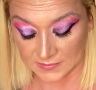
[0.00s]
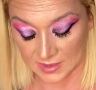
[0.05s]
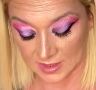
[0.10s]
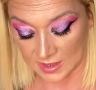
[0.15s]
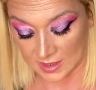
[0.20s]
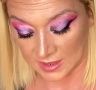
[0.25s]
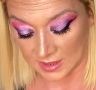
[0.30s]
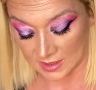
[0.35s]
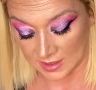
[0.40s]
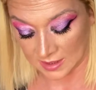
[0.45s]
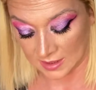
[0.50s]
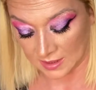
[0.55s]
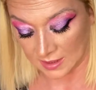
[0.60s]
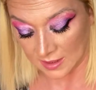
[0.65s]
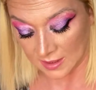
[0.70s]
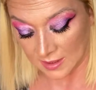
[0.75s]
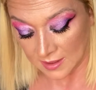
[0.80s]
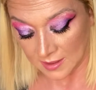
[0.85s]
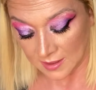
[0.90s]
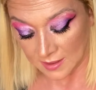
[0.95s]
and
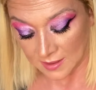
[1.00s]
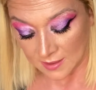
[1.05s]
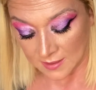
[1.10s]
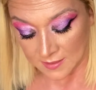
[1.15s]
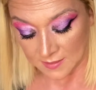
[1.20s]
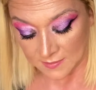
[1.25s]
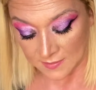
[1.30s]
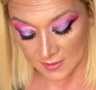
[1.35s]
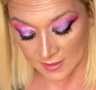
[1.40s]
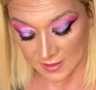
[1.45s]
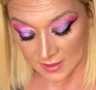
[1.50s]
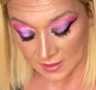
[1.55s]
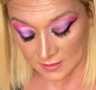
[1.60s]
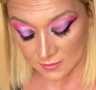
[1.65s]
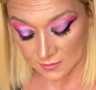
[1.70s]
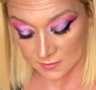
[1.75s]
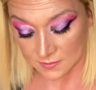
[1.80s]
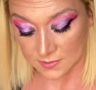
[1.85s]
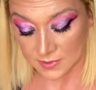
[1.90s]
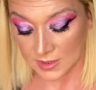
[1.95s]
that
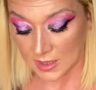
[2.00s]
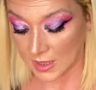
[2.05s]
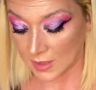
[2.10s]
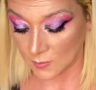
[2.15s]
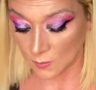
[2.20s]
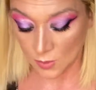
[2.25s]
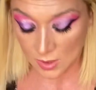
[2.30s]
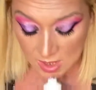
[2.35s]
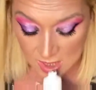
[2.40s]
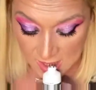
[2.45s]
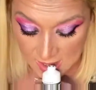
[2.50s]
they, what?